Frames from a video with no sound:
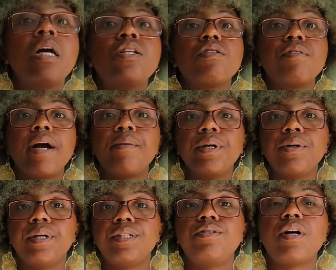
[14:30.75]
So now we're
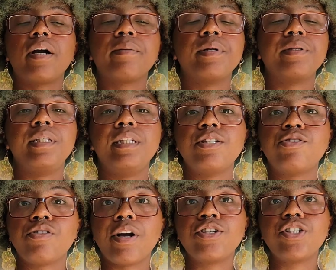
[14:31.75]
going to talk about the
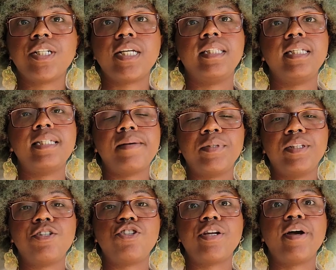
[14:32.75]
destruction and the
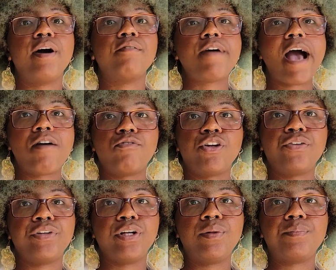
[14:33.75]
demolition of
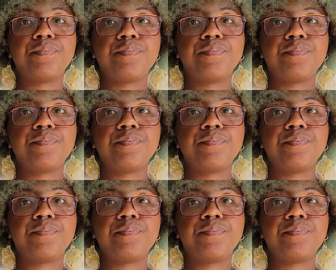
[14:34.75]
Africville.